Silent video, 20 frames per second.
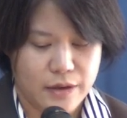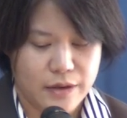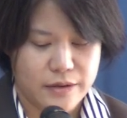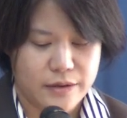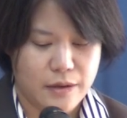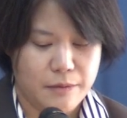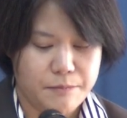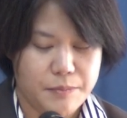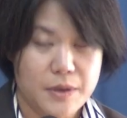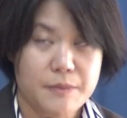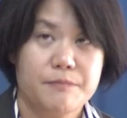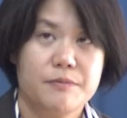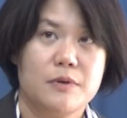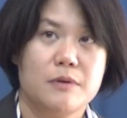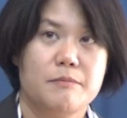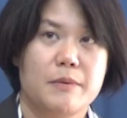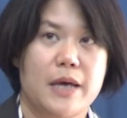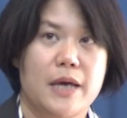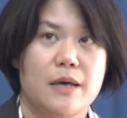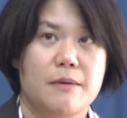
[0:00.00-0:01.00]
Some
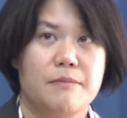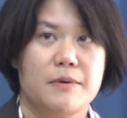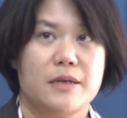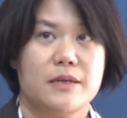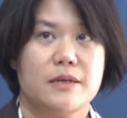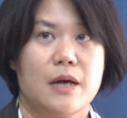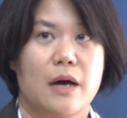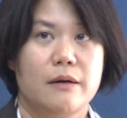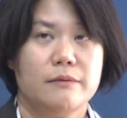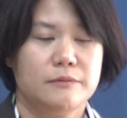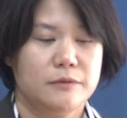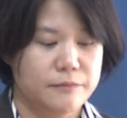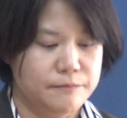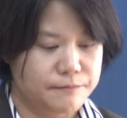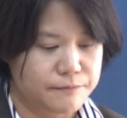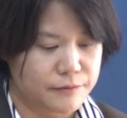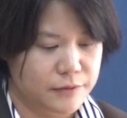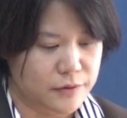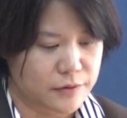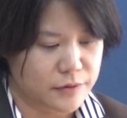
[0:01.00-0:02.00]
people may be
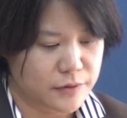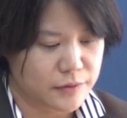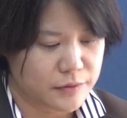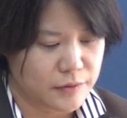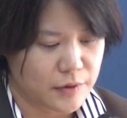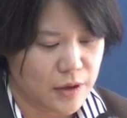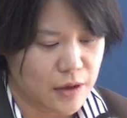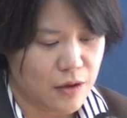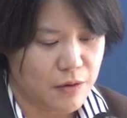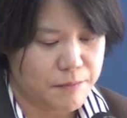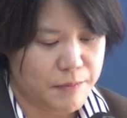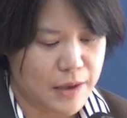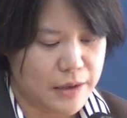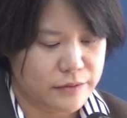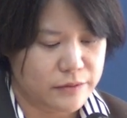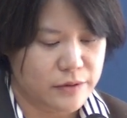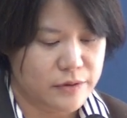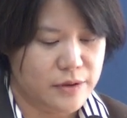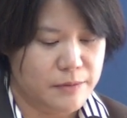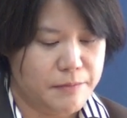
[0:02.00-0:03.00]
doubtful
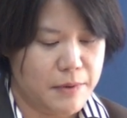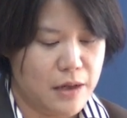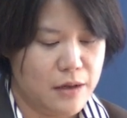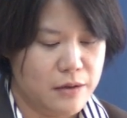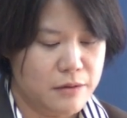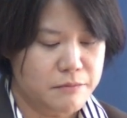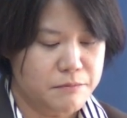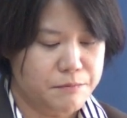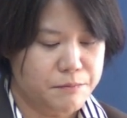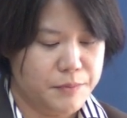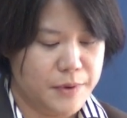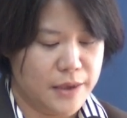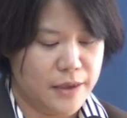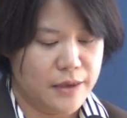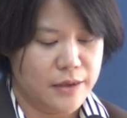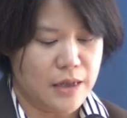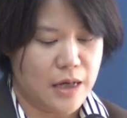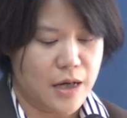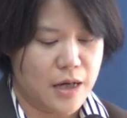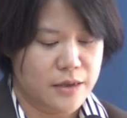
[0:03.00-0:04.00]
about the
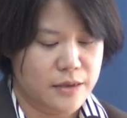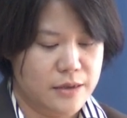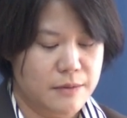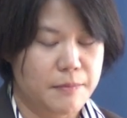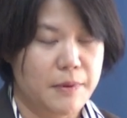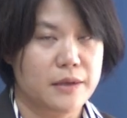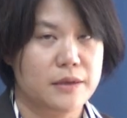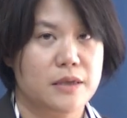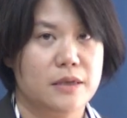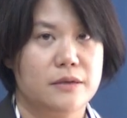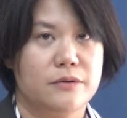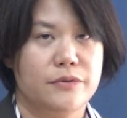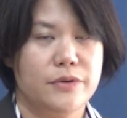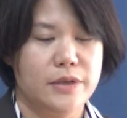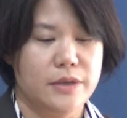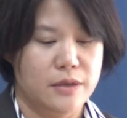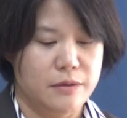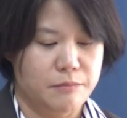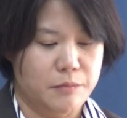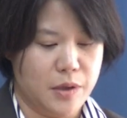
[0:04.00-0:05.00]
developing antibody
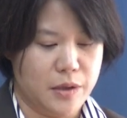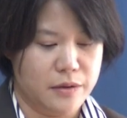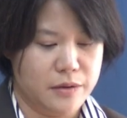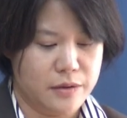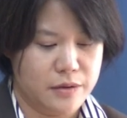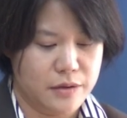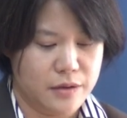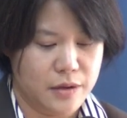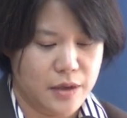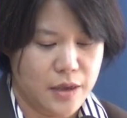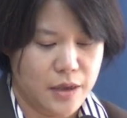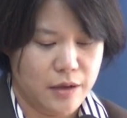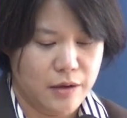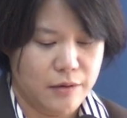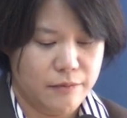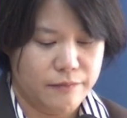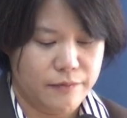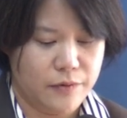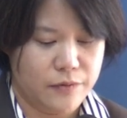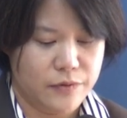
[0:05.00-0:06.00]
treatment
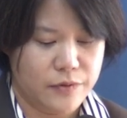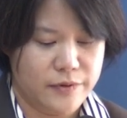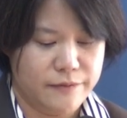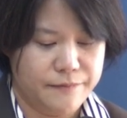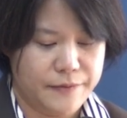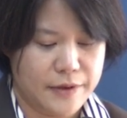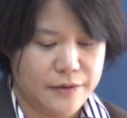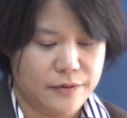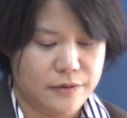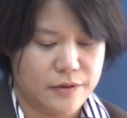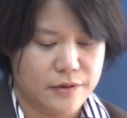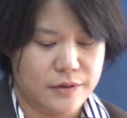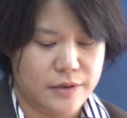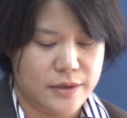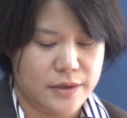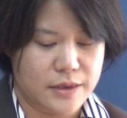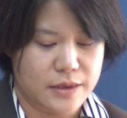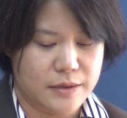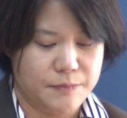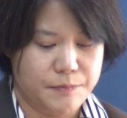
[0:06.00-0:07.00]
for infectious
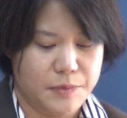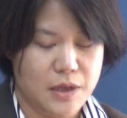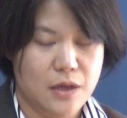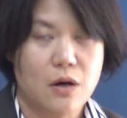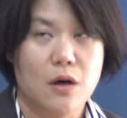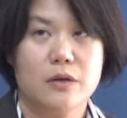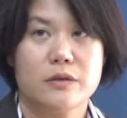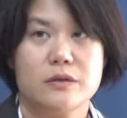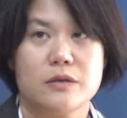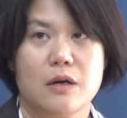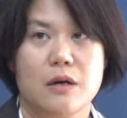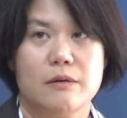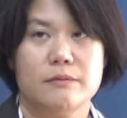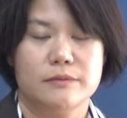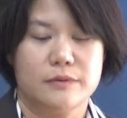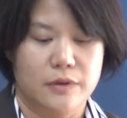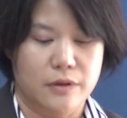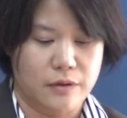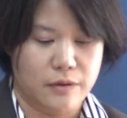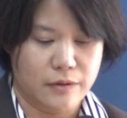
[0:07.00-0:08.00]
disease because
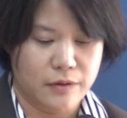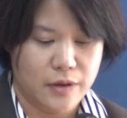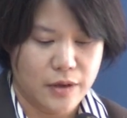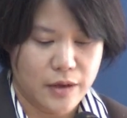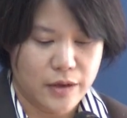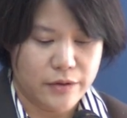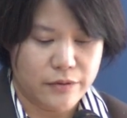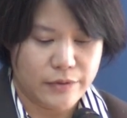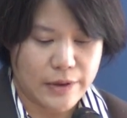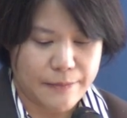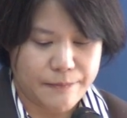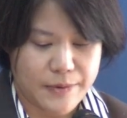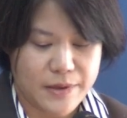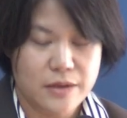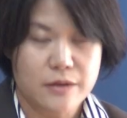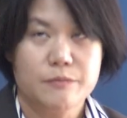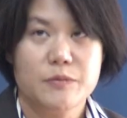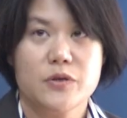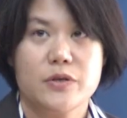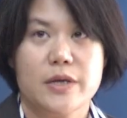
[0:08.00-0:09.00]
of the
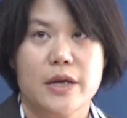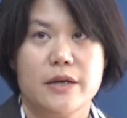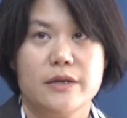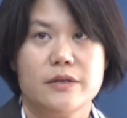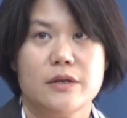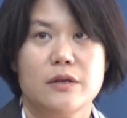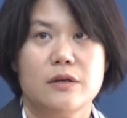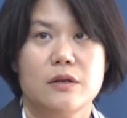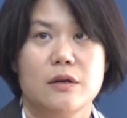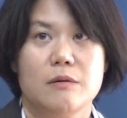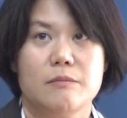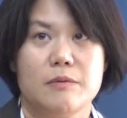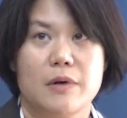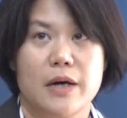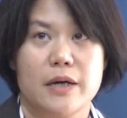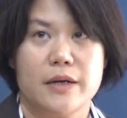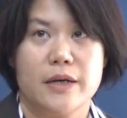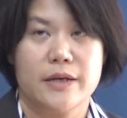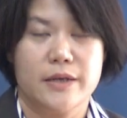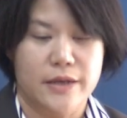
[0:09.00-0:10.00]
rapid mutation of
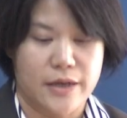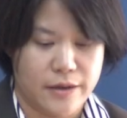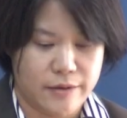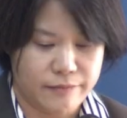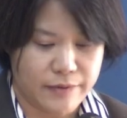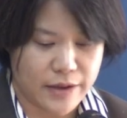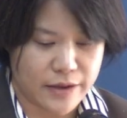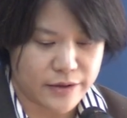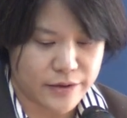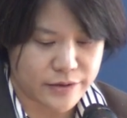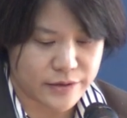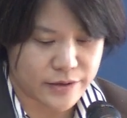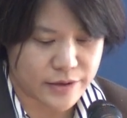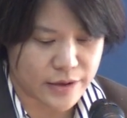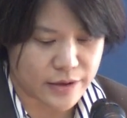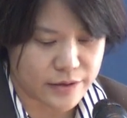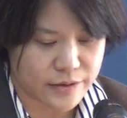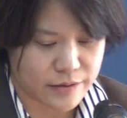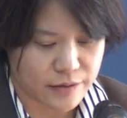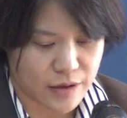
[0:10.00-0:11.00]
RNA
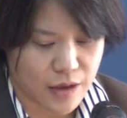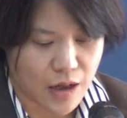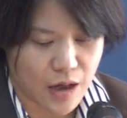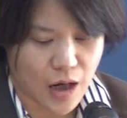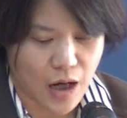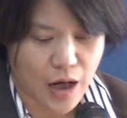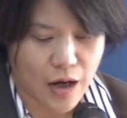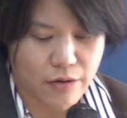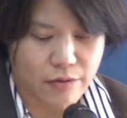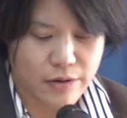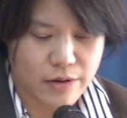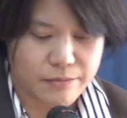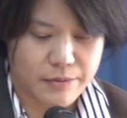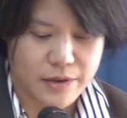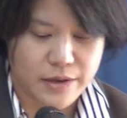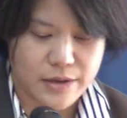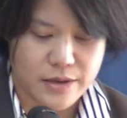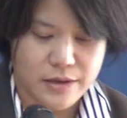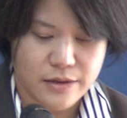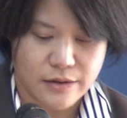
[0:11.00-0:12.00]
viruses. However,
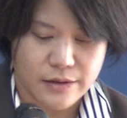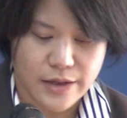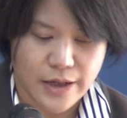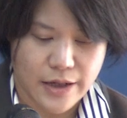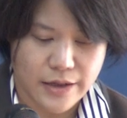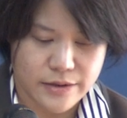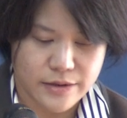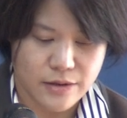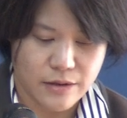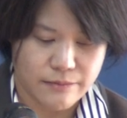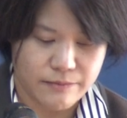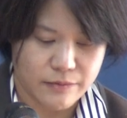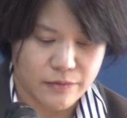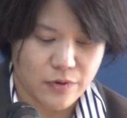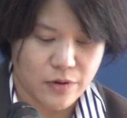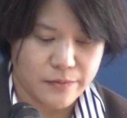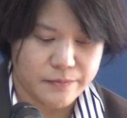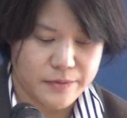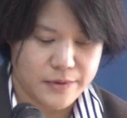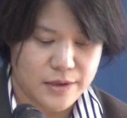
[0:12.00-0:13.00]
in the case of
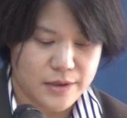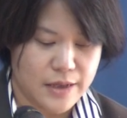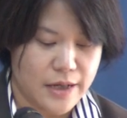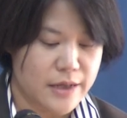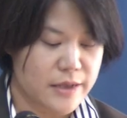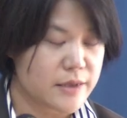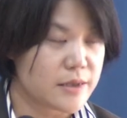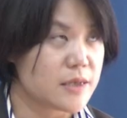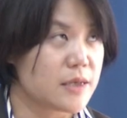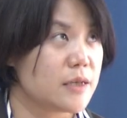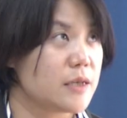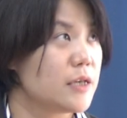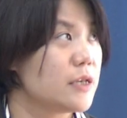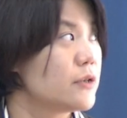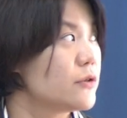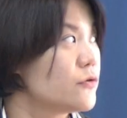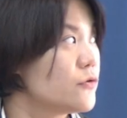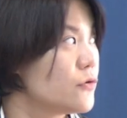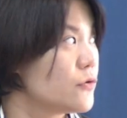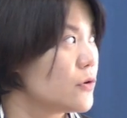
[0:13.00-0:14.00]
COVID-19,
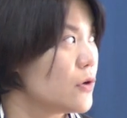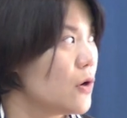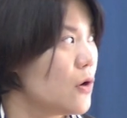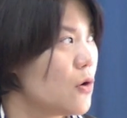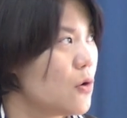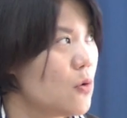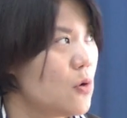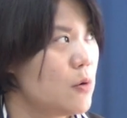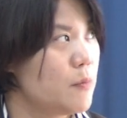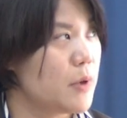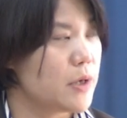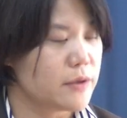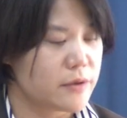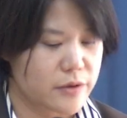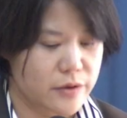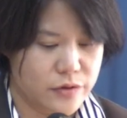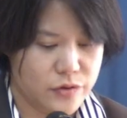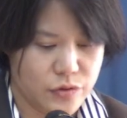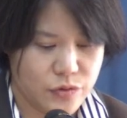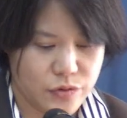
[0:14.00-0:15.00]
it took
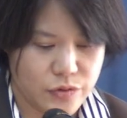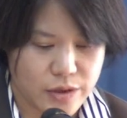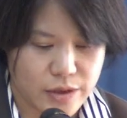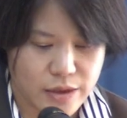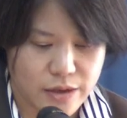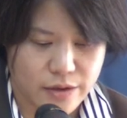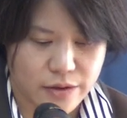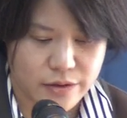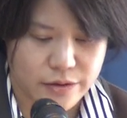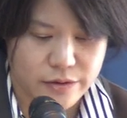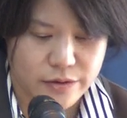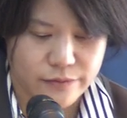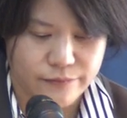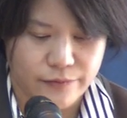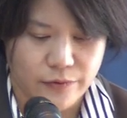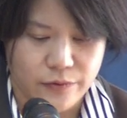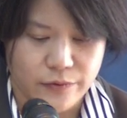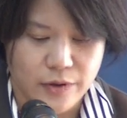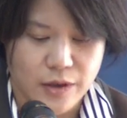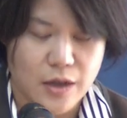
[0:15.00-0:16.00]
almost 2 years
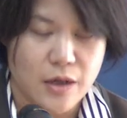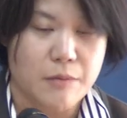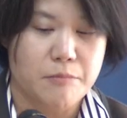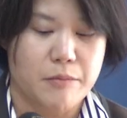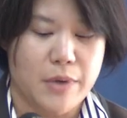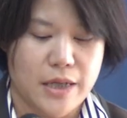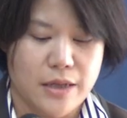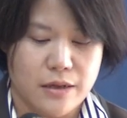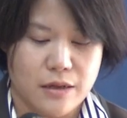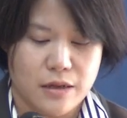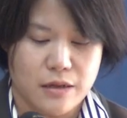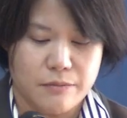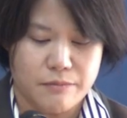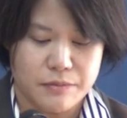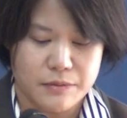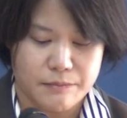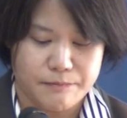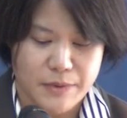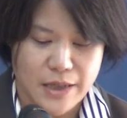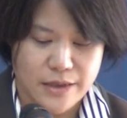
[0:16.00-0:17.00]
for medical
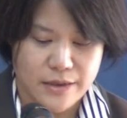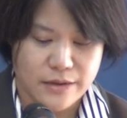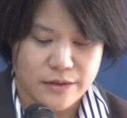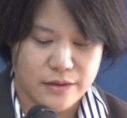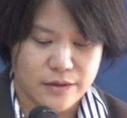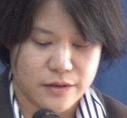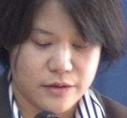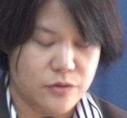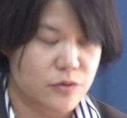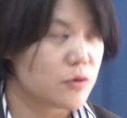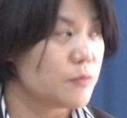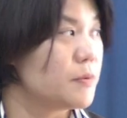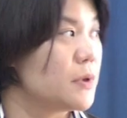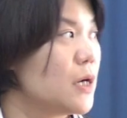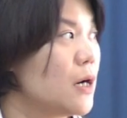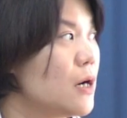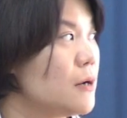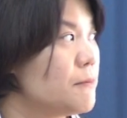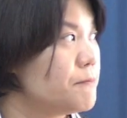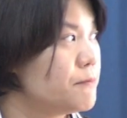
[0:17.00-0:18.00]
medicine to
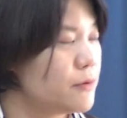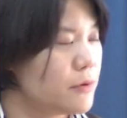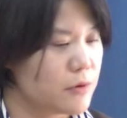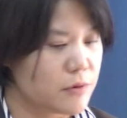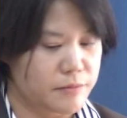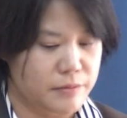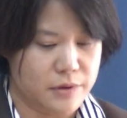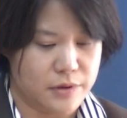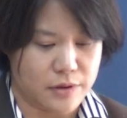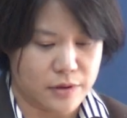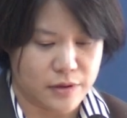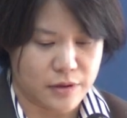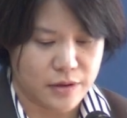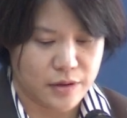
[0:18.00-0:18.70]
be approved.